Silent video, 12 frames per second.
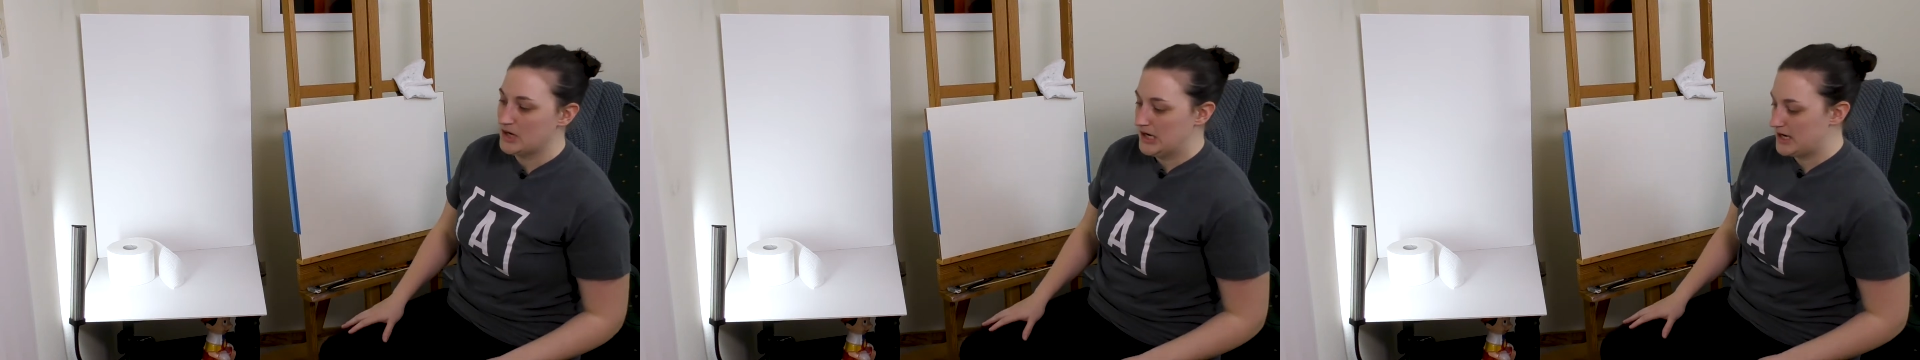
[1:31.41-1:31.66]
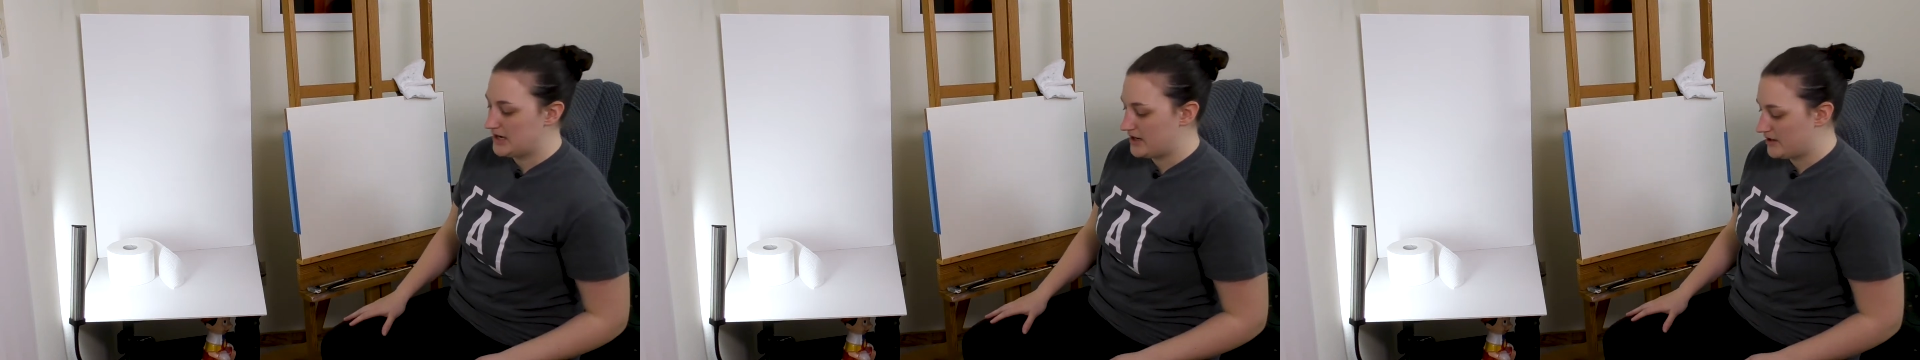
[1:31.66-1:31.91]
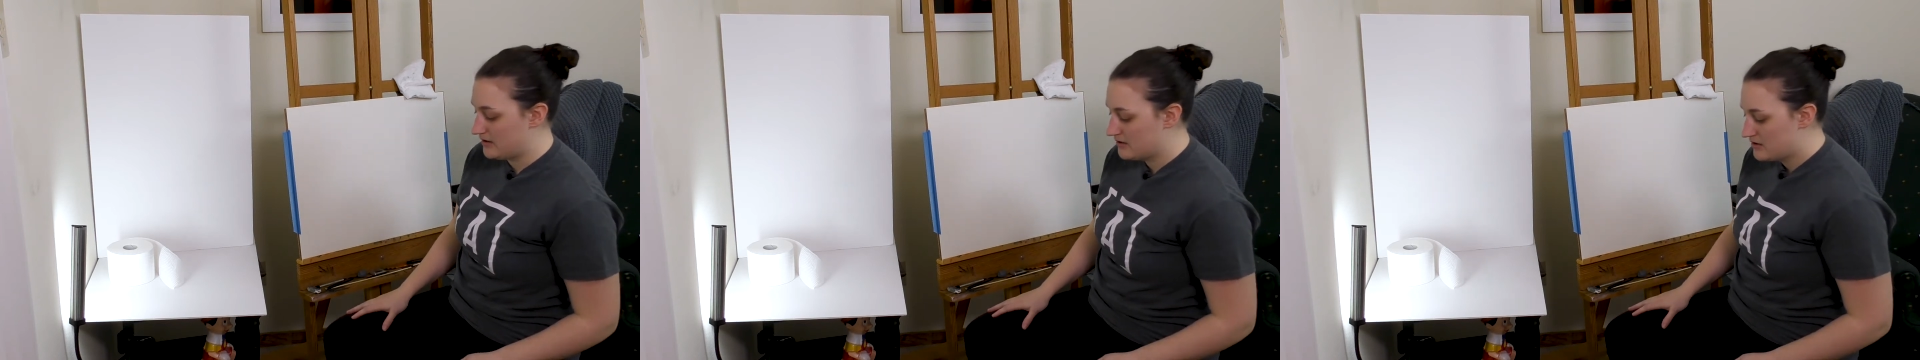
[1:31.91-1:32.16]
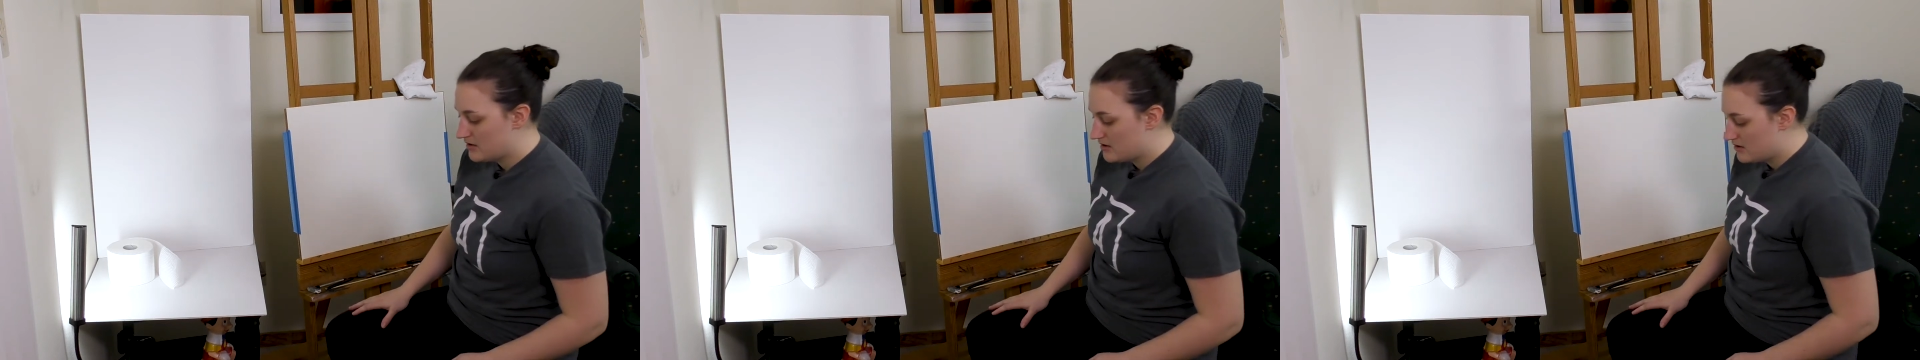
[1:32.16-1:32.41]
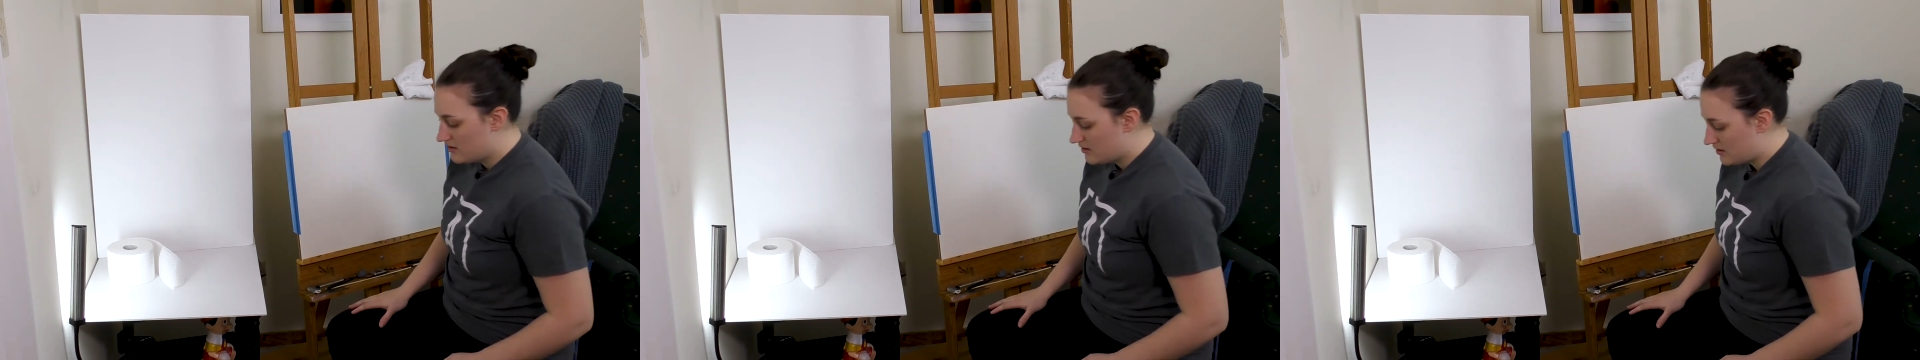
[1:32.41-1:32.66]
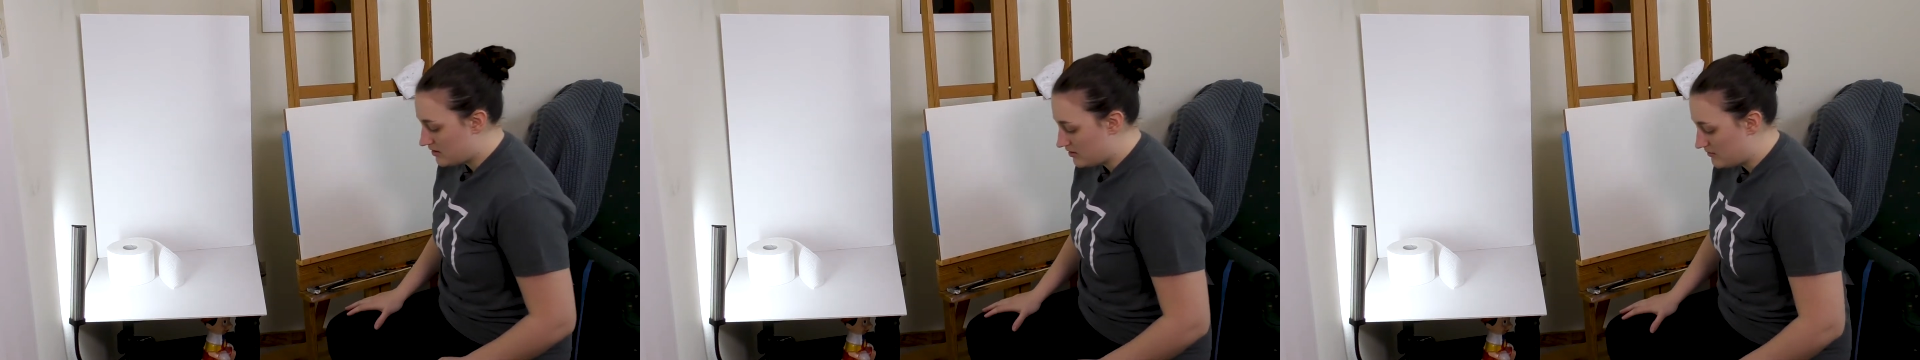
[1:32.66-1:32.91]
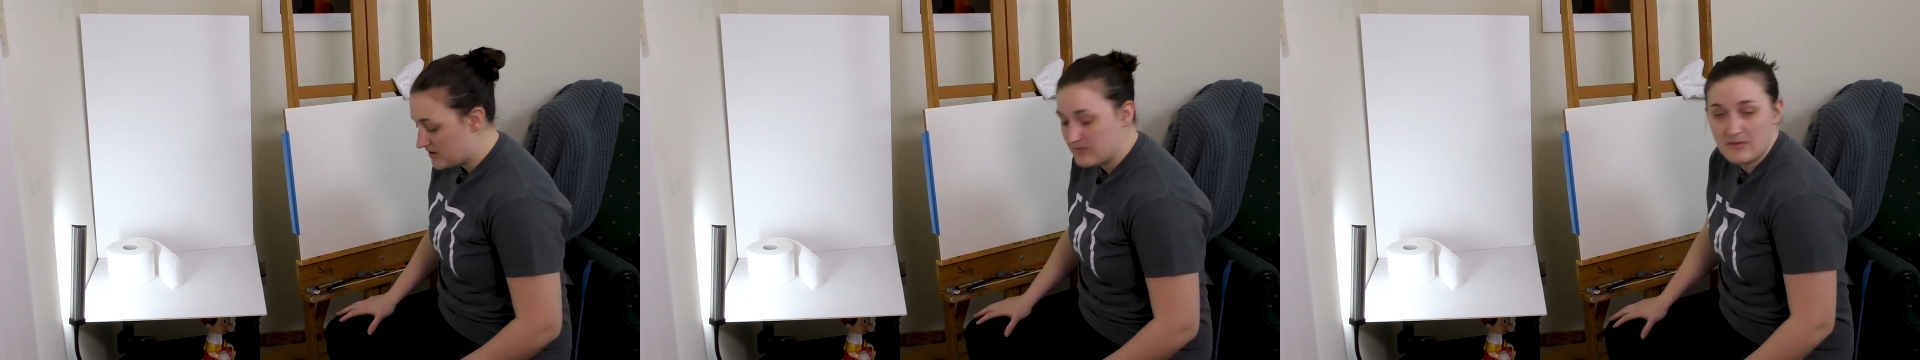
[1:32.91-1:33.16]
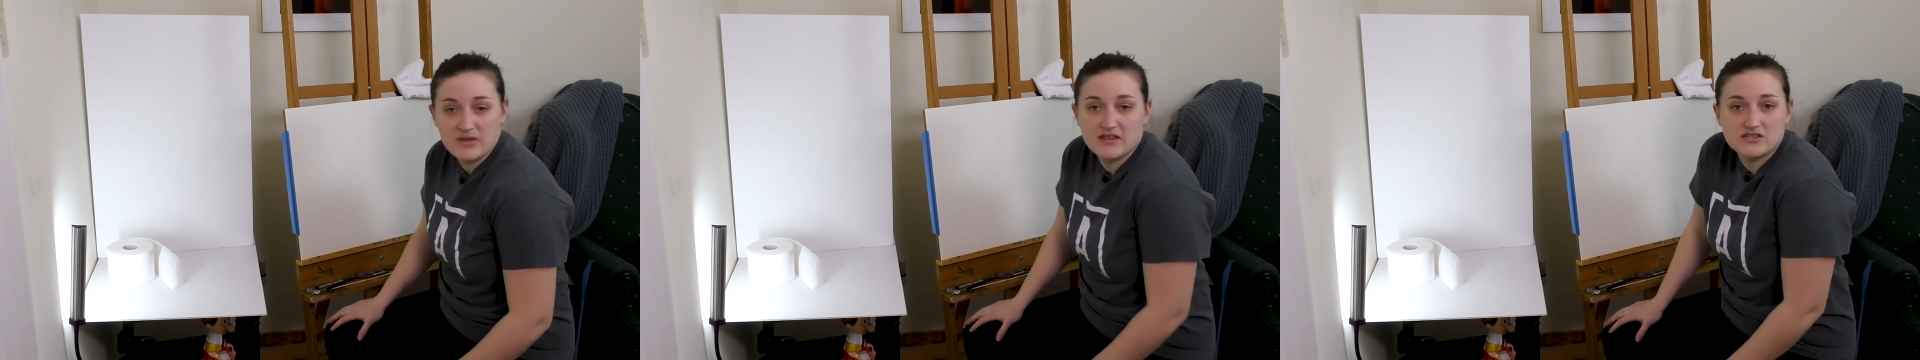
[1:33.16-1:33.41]
And
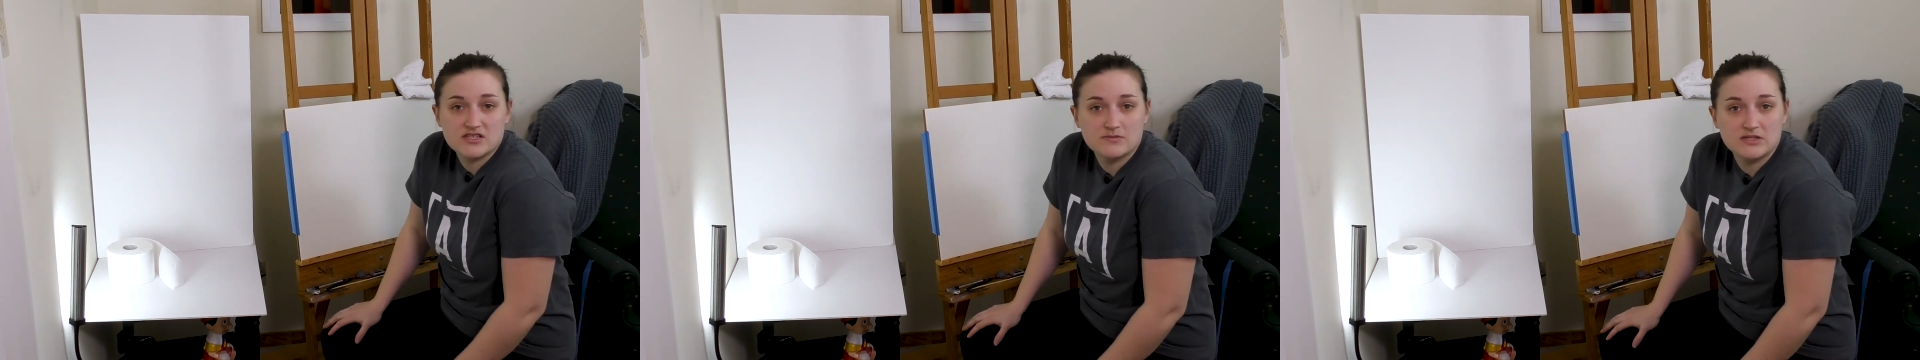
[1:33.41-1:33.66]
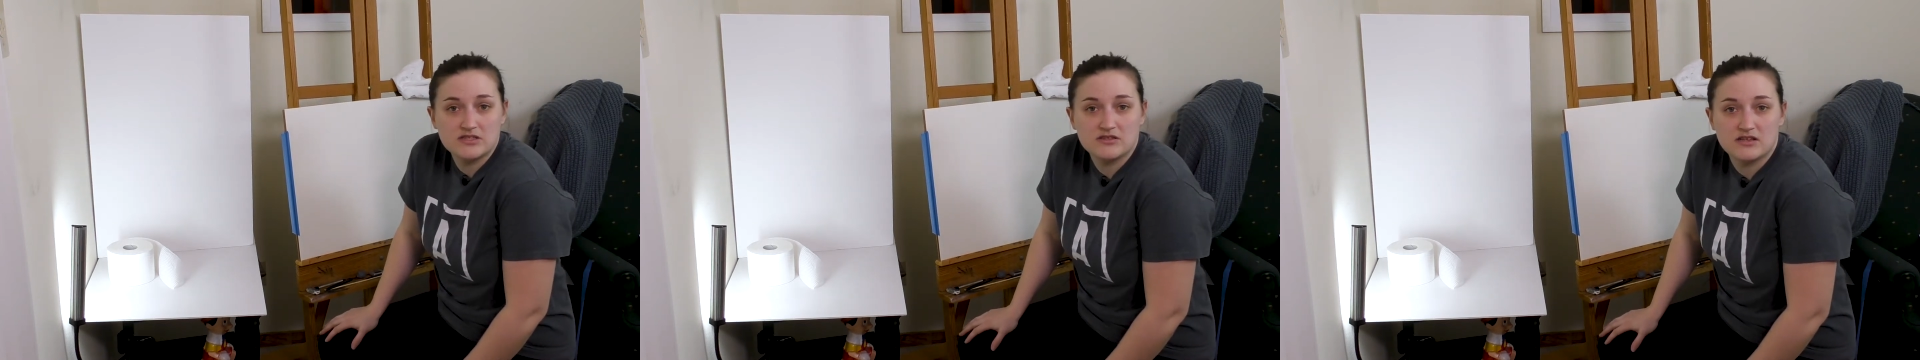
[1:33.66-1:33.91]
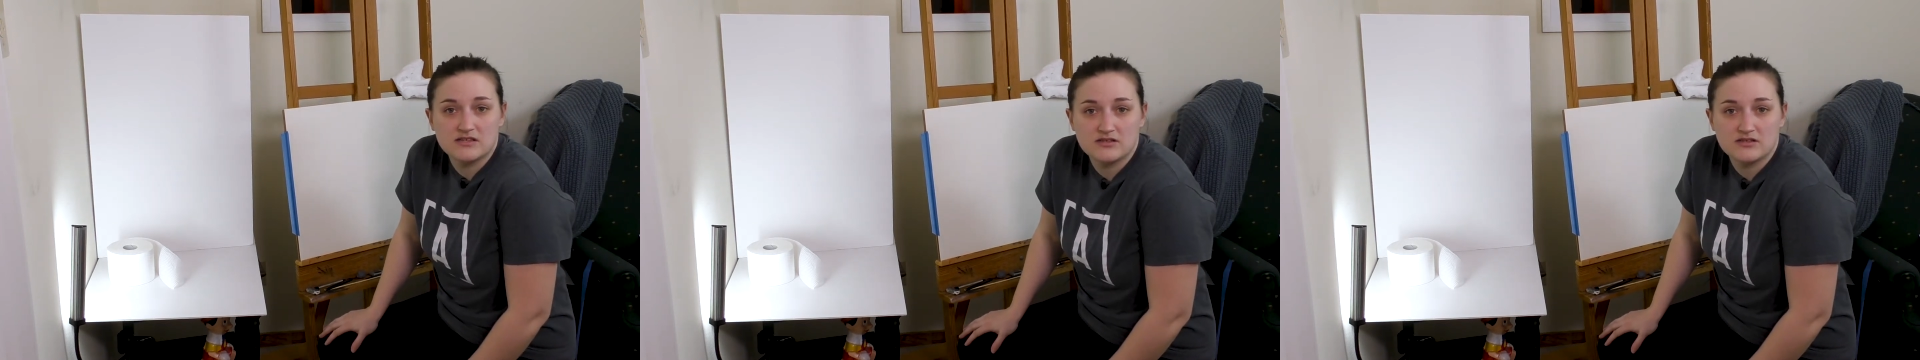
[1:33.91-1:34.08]
maybe that just means you get